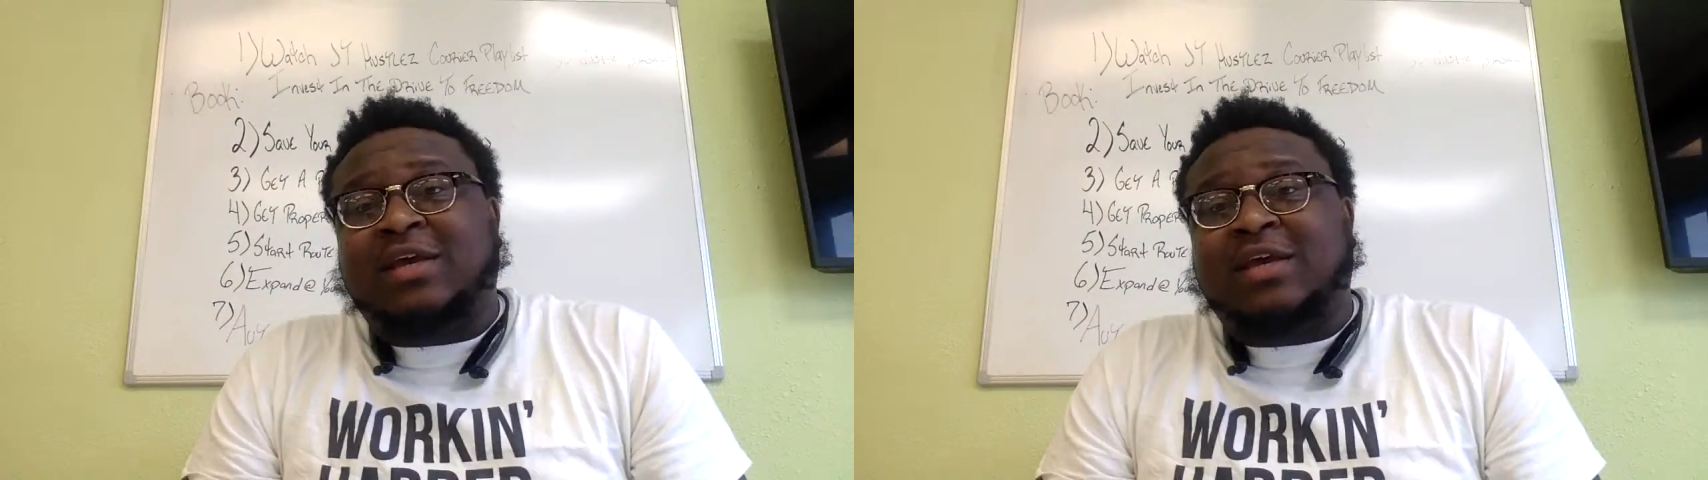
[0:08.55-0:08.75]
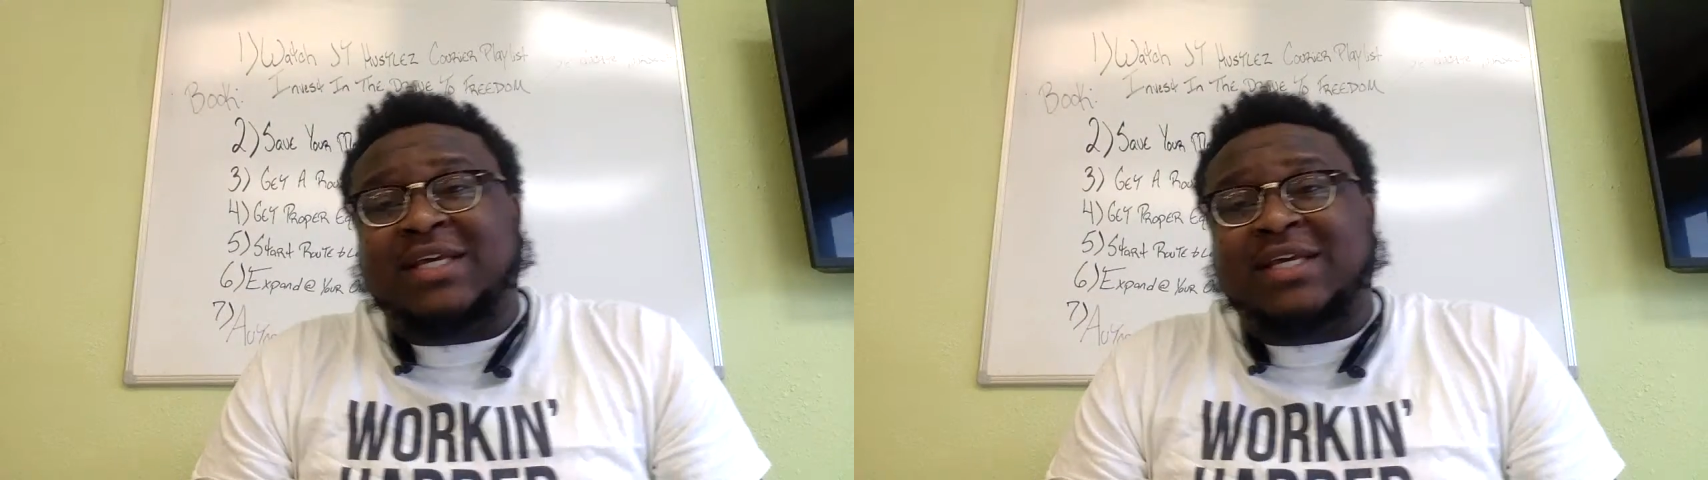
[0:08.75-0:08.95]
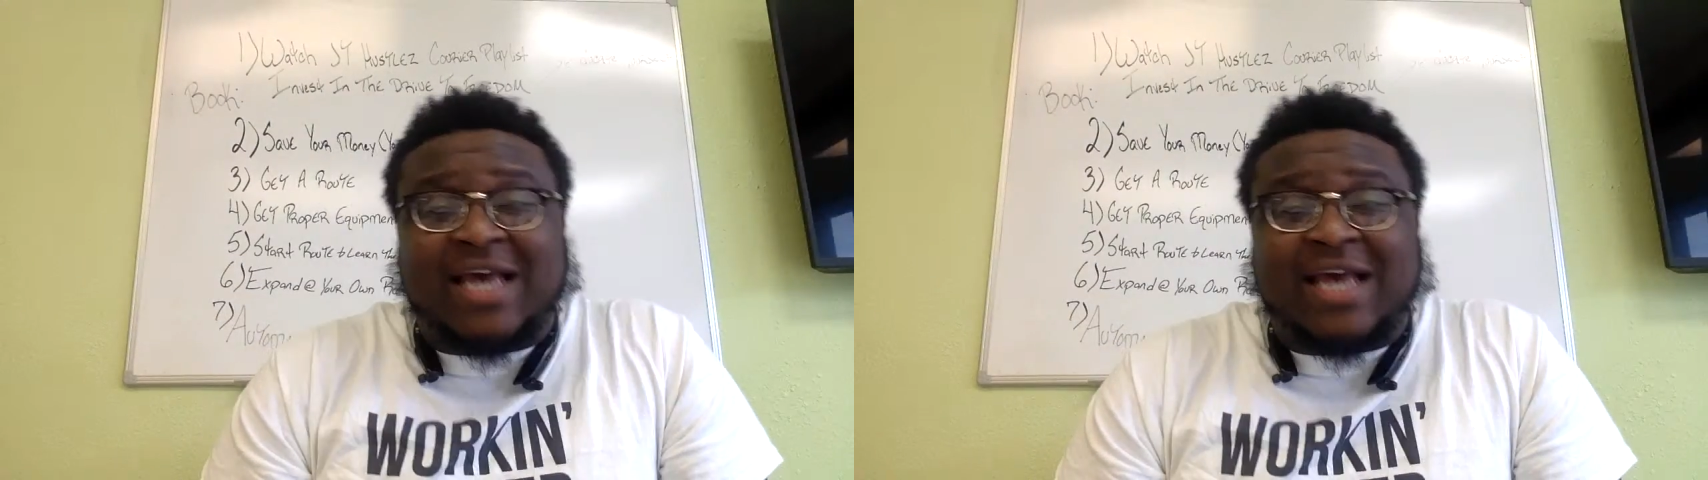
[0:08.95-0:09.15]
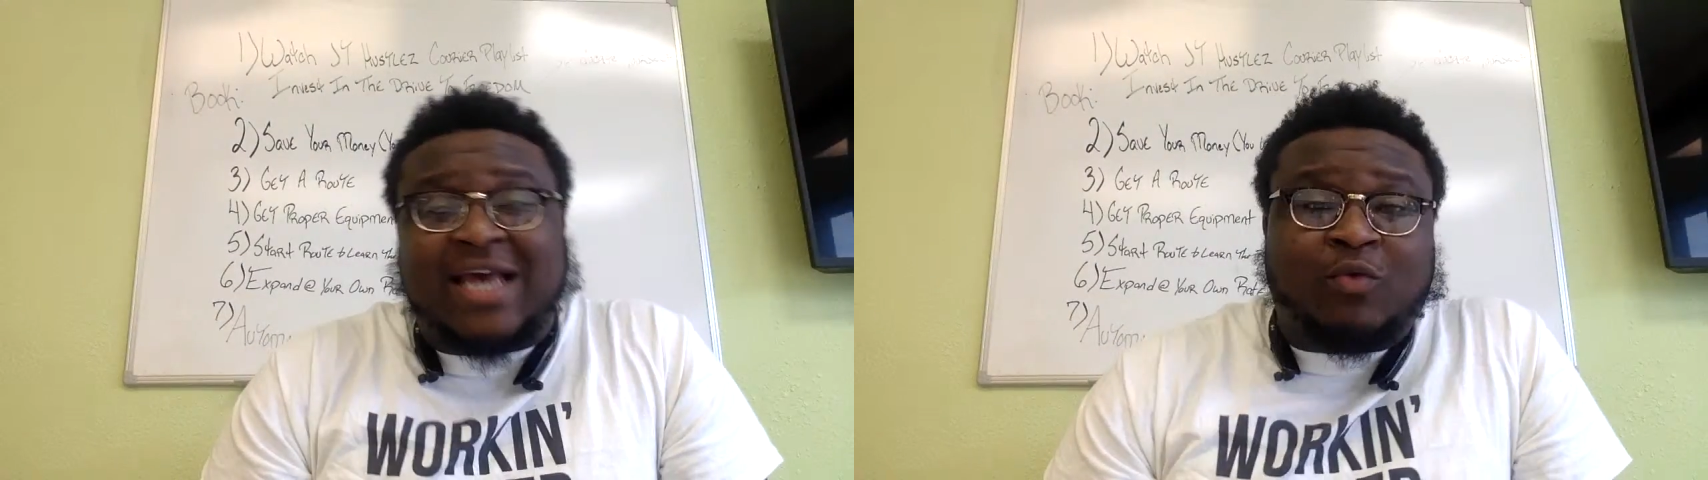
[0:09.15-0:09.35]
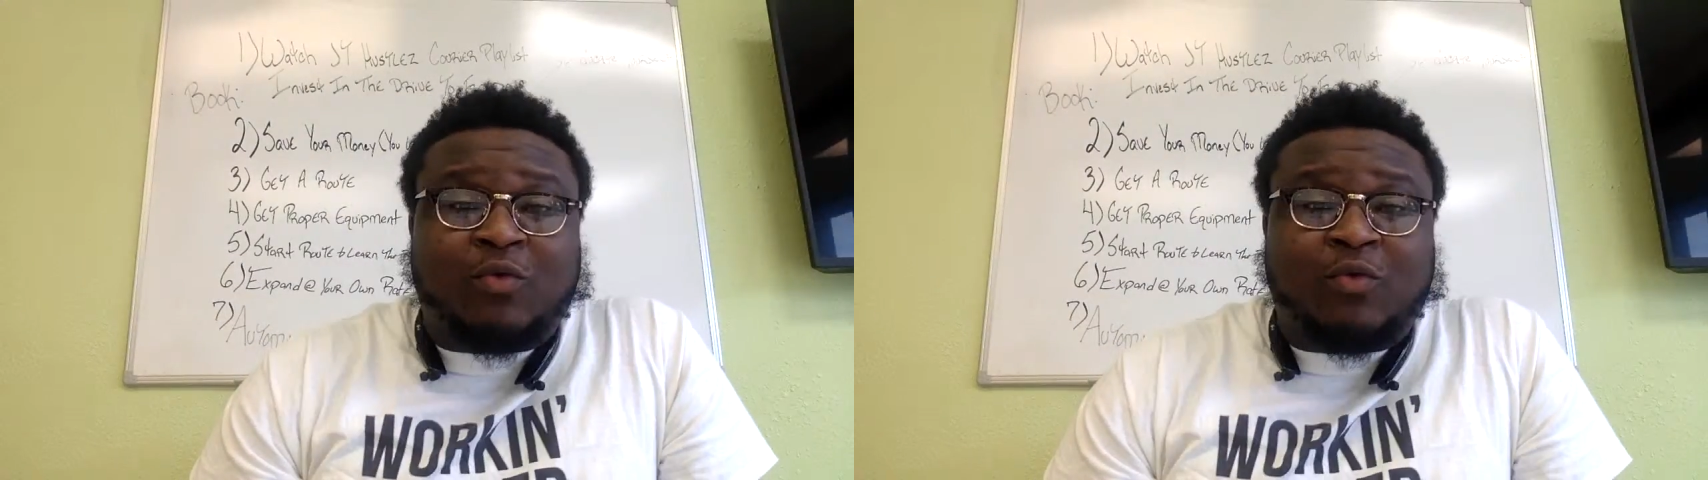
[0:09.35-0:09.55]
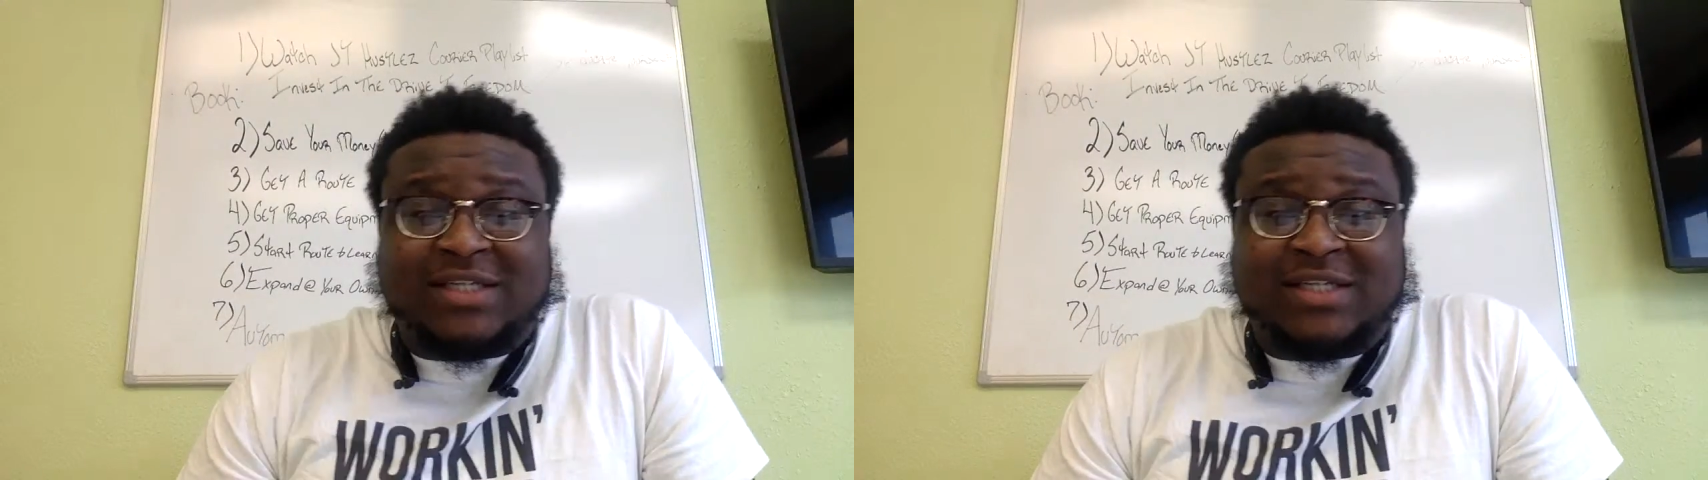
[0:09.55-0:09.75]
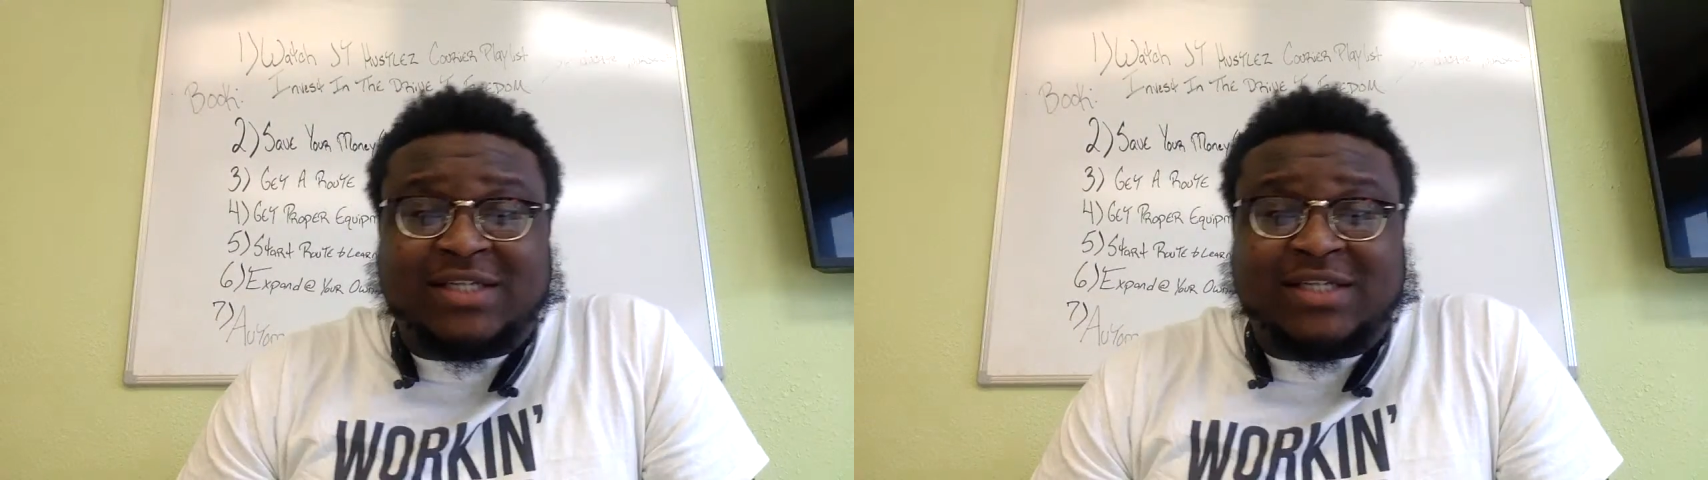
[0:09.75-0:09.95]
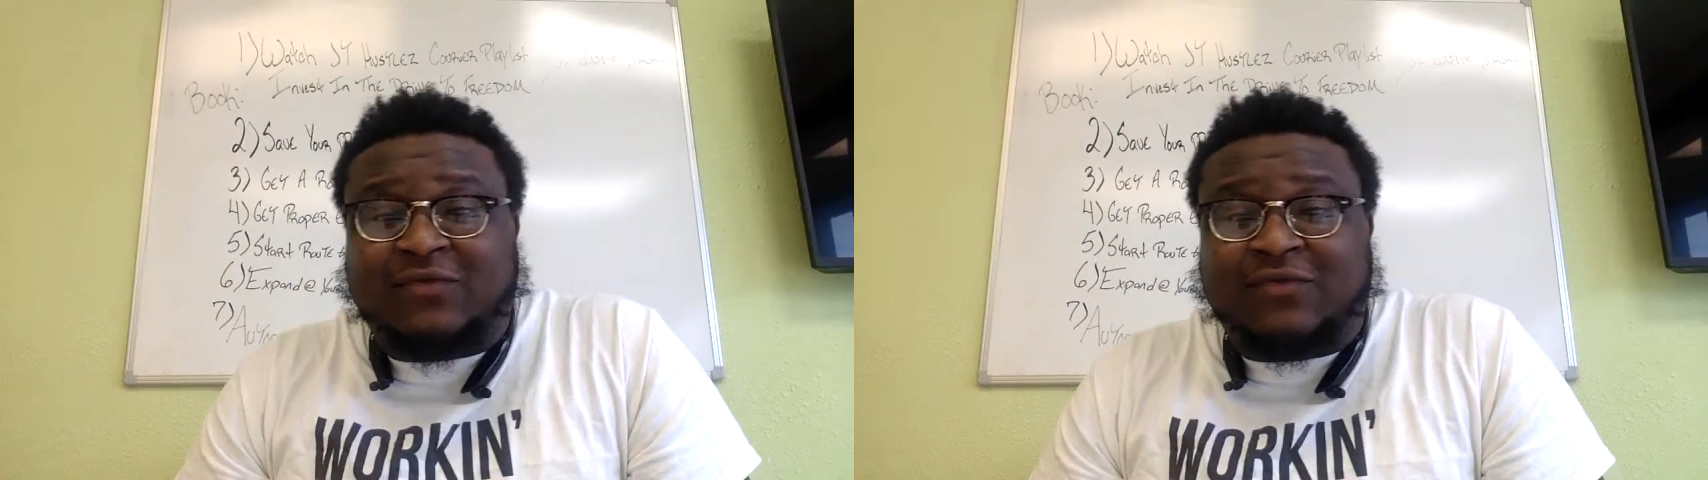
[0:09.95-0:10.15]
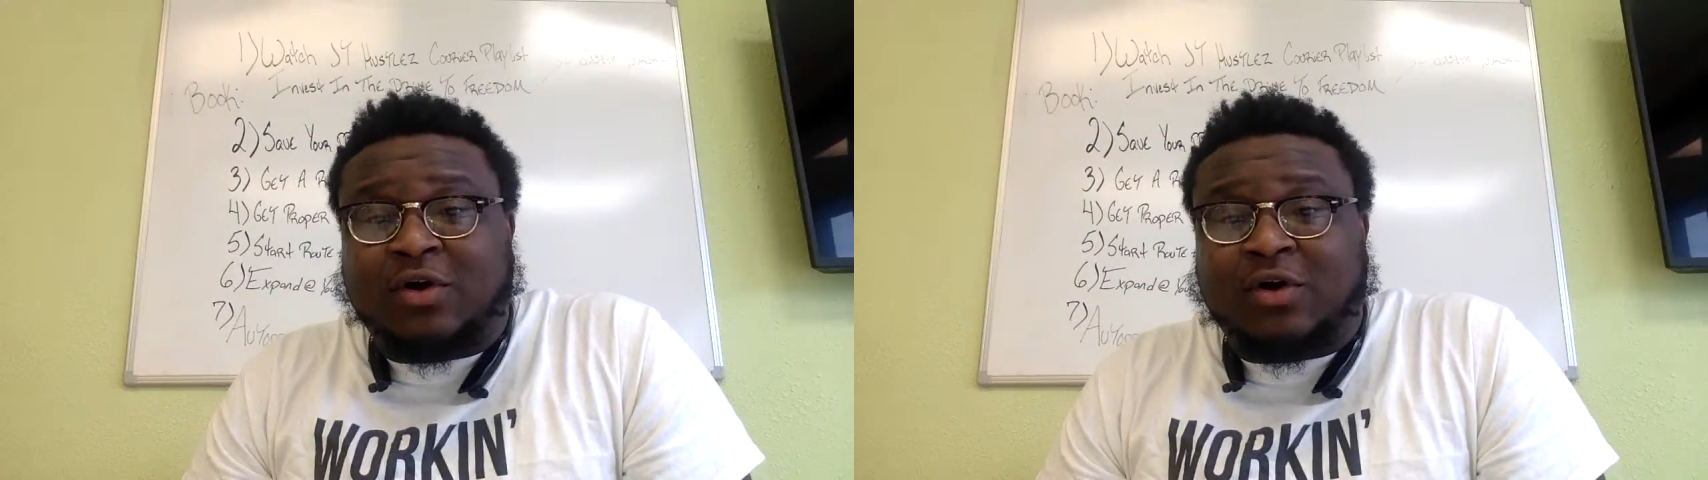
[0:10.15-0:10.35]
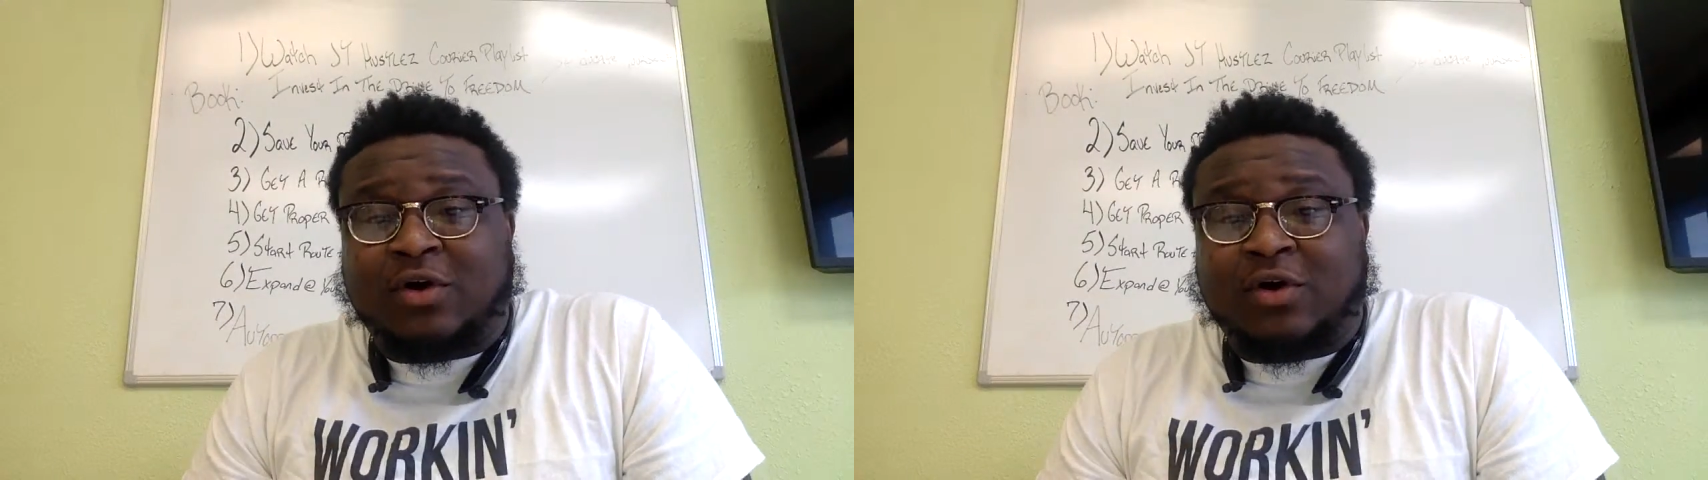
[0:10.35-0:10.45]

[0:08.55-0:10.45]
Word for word: comment where you're watching this from.